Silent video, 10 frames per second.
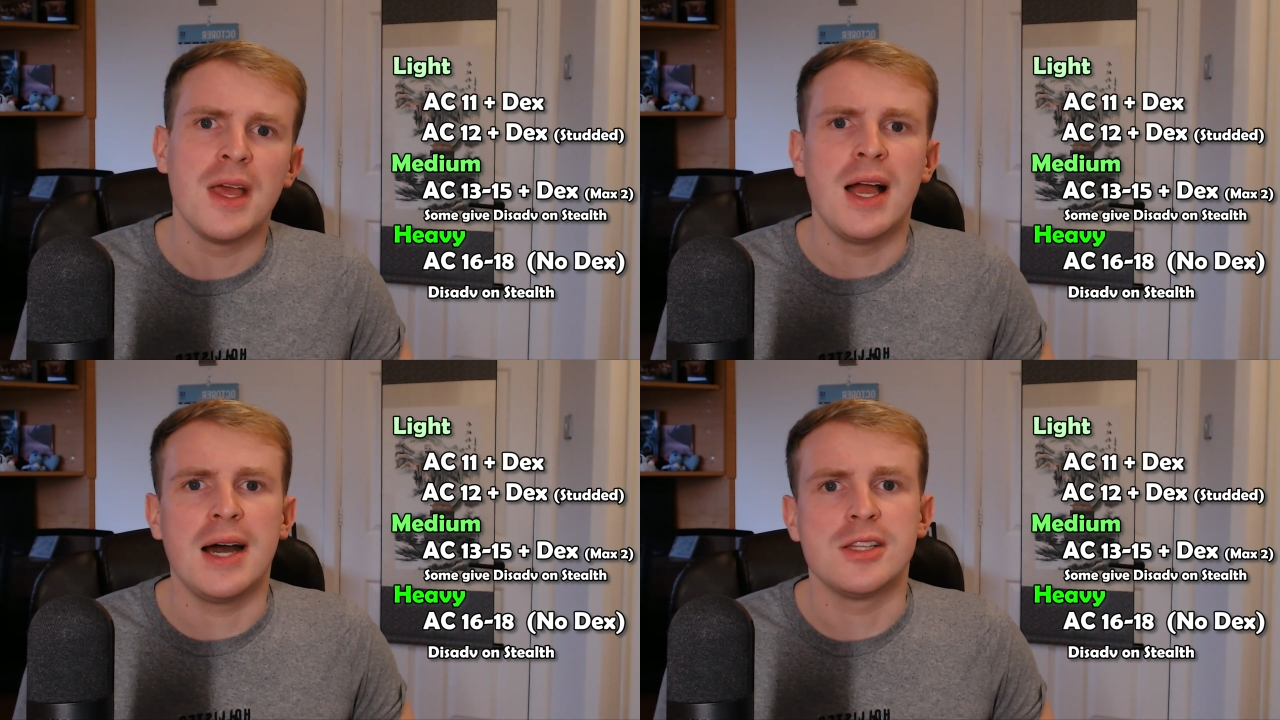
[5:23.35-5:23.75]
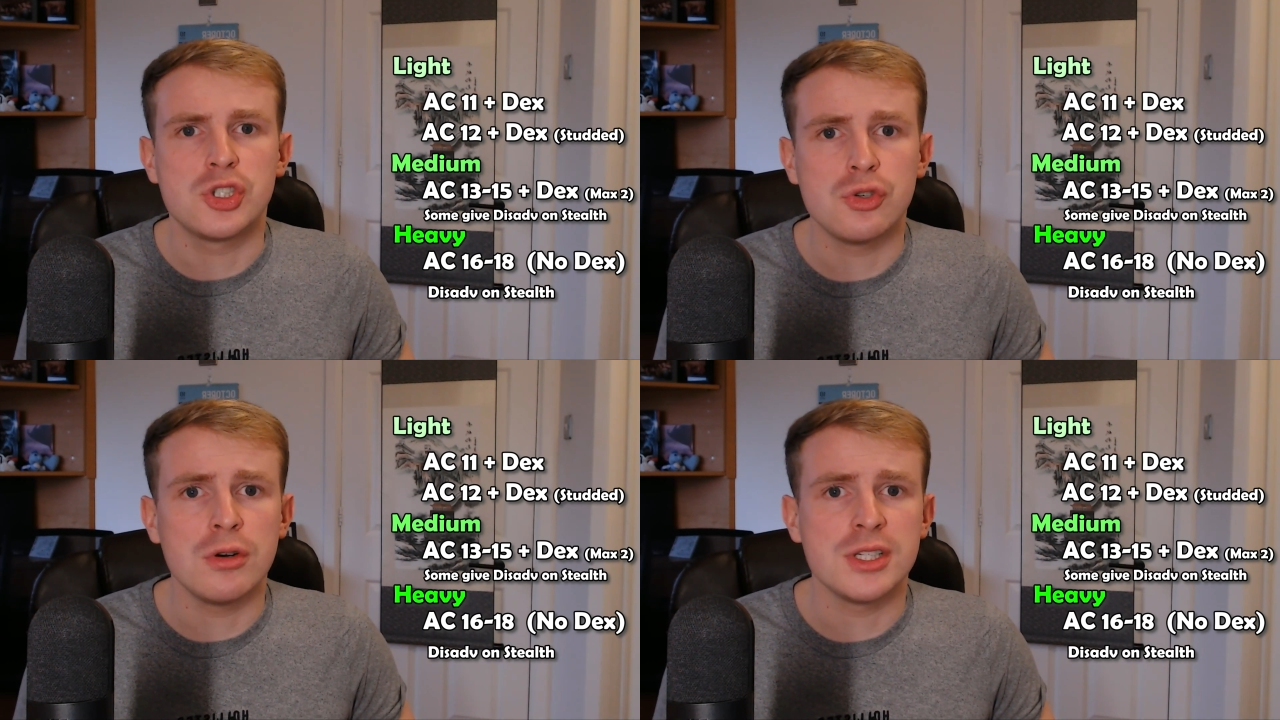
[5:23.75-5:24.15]
and the
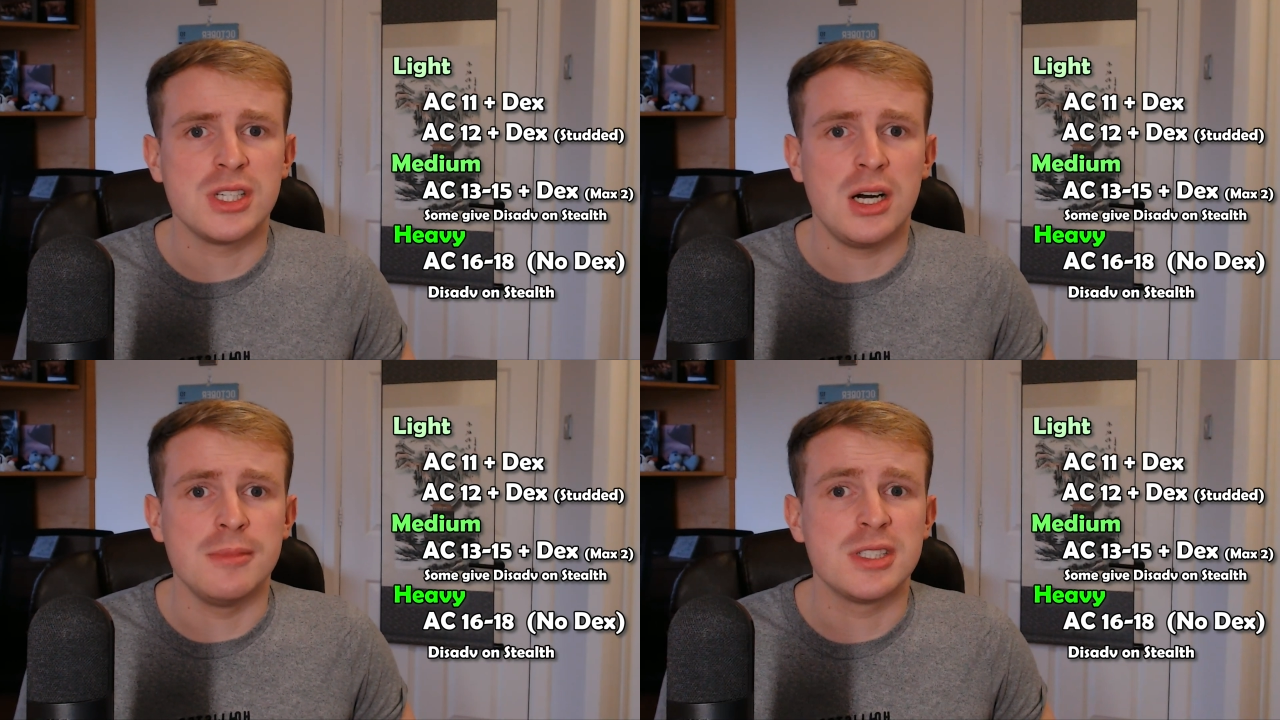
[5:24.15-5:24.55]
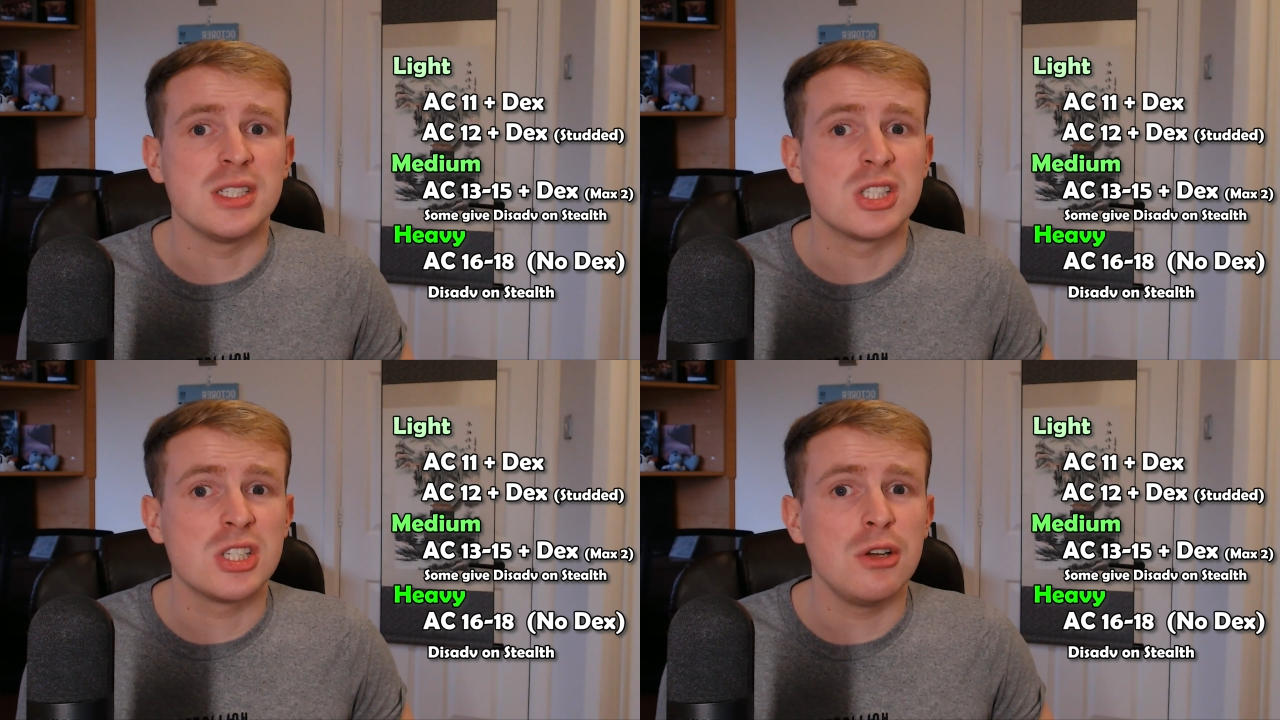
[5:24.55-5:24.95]
strongest armors can
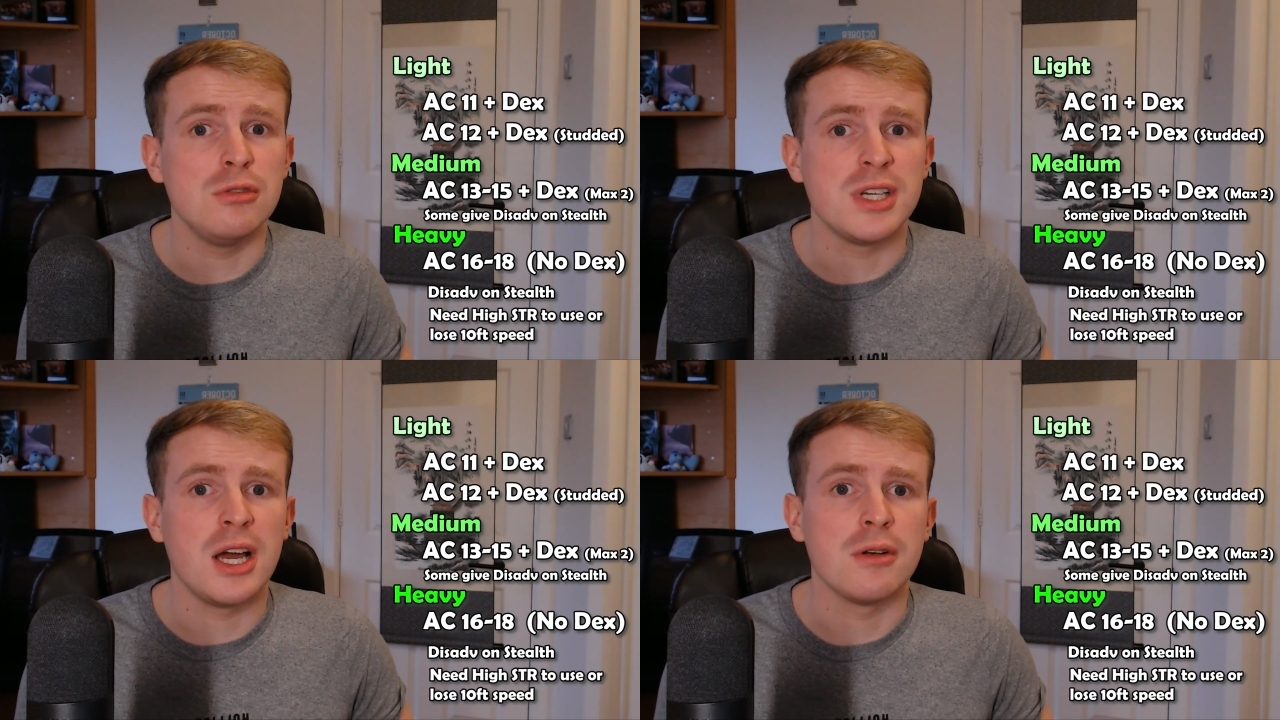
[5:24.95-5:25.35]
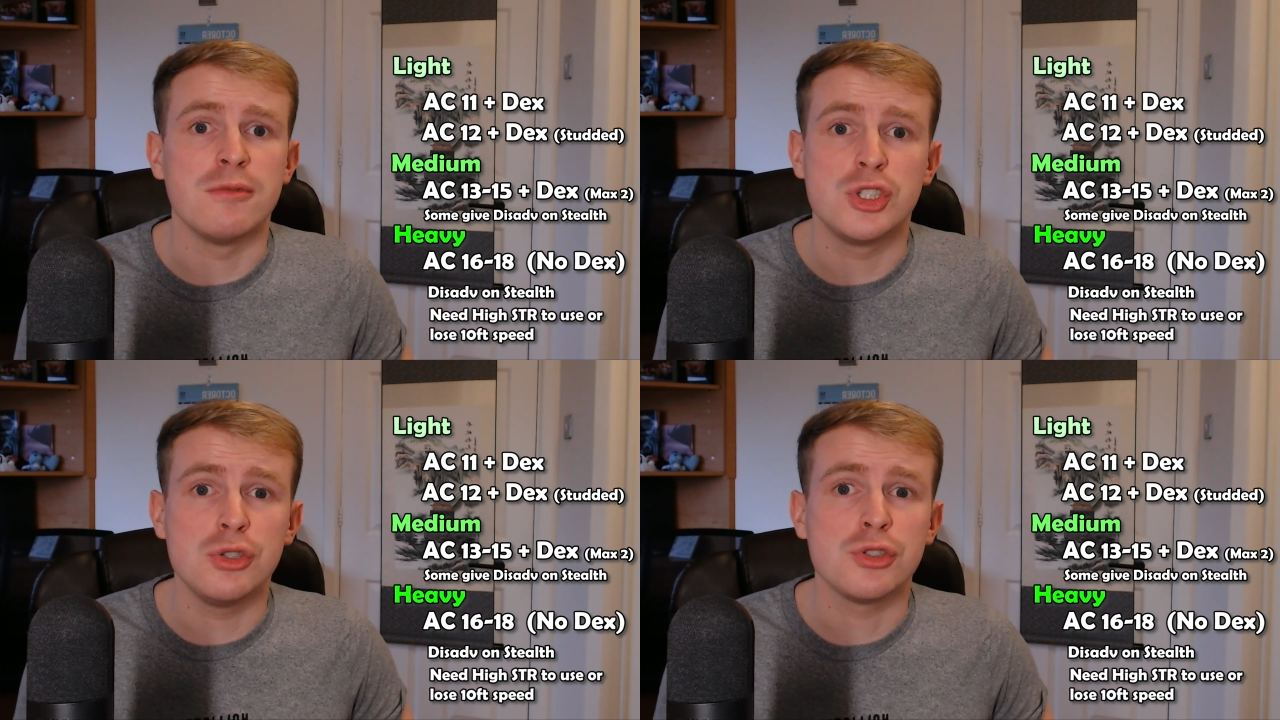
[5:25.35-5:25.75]
slow you down and
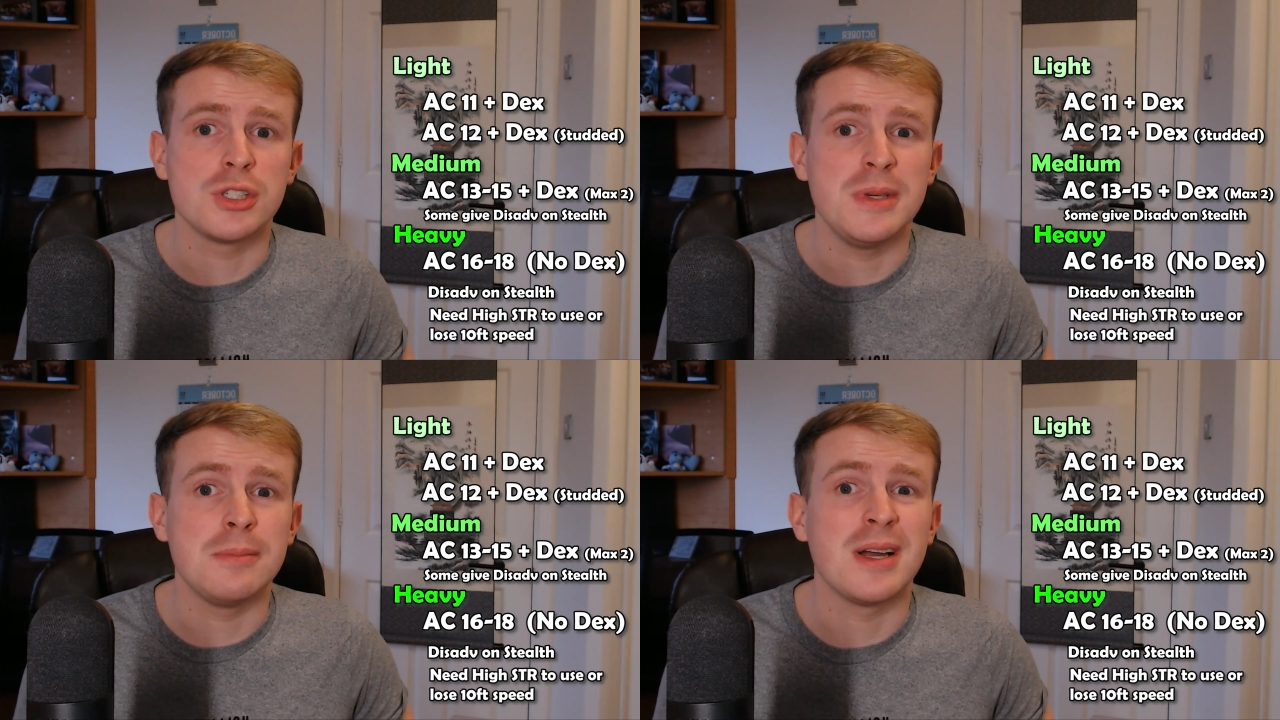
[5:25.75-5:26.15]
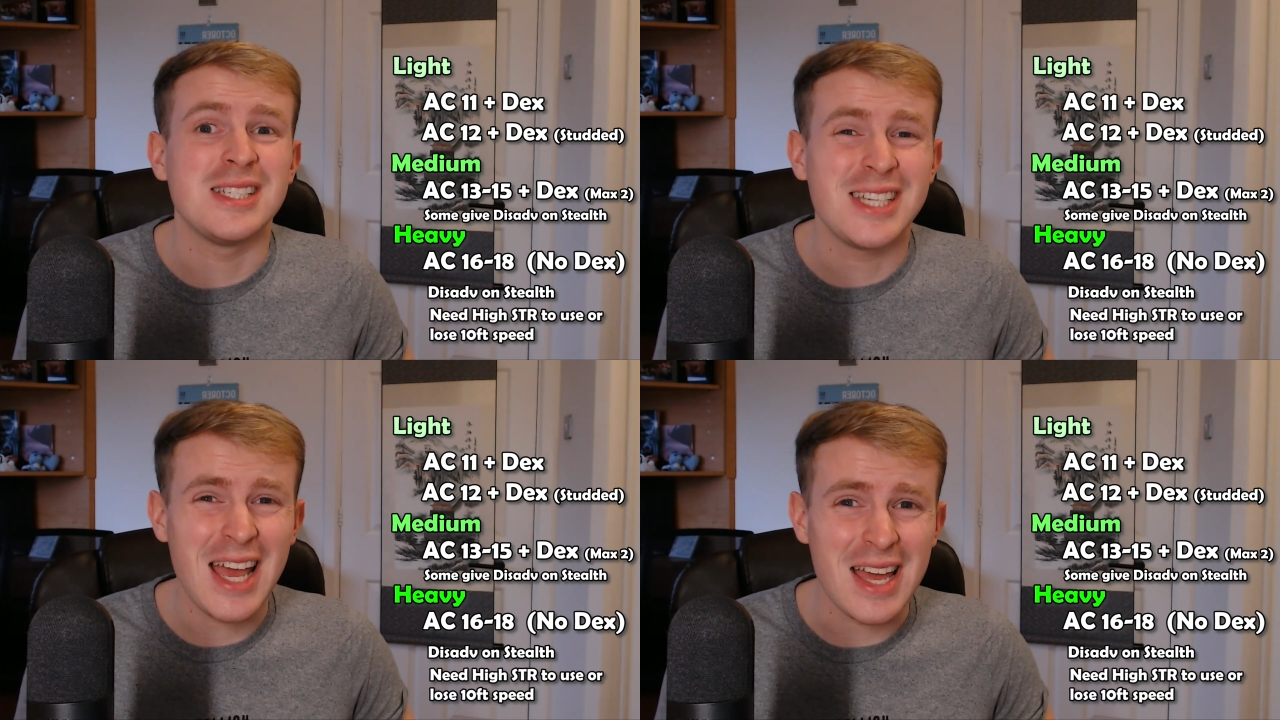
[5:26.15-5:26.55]
reduce your speed by
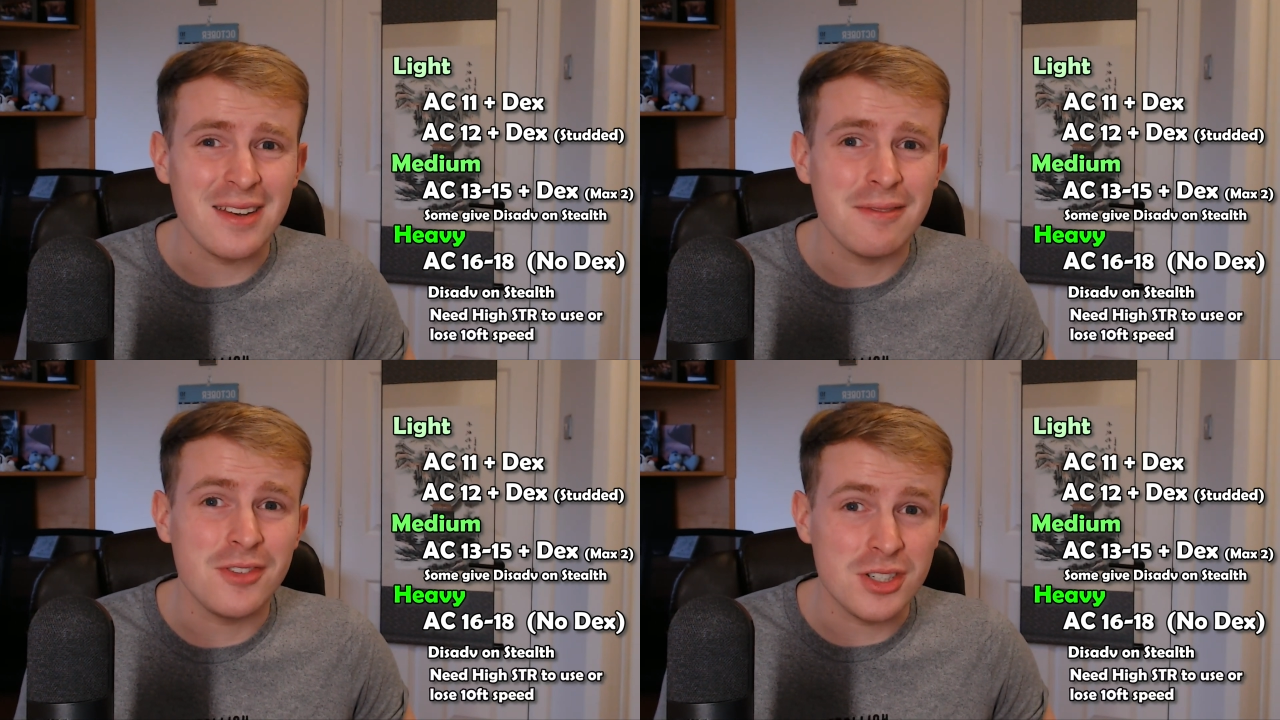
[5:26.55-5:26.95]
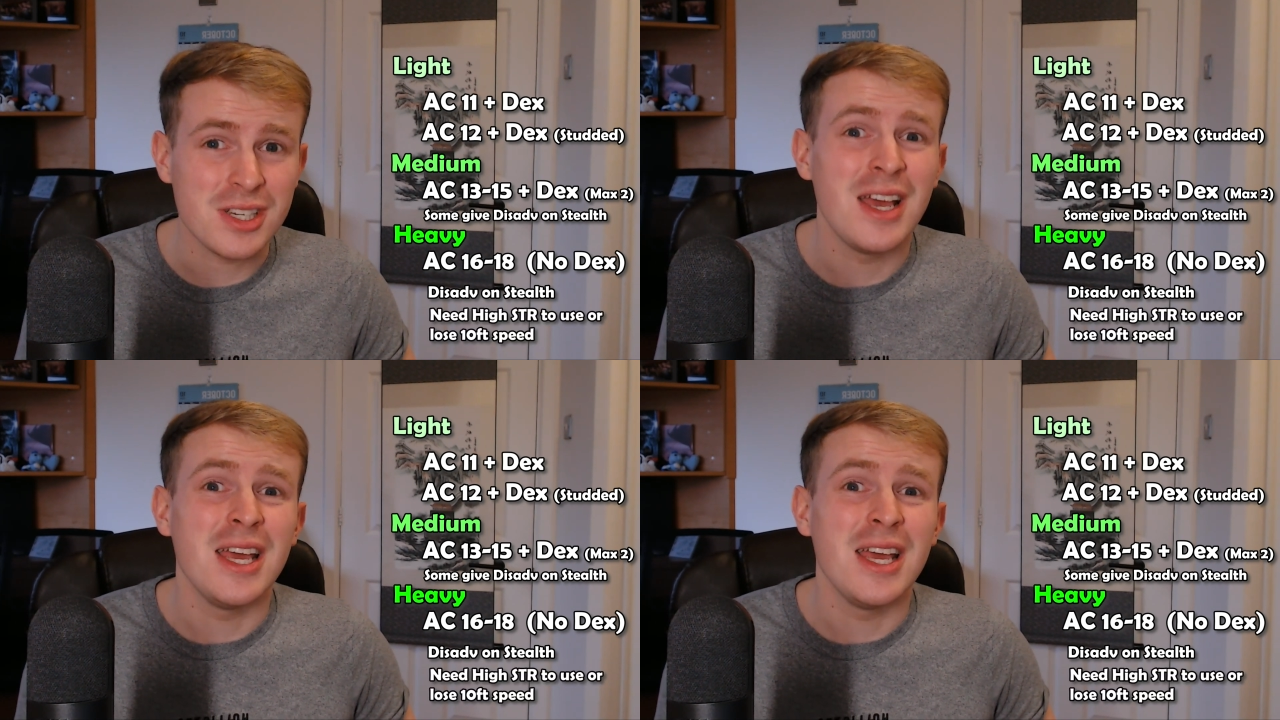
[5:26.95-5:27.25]
10 foot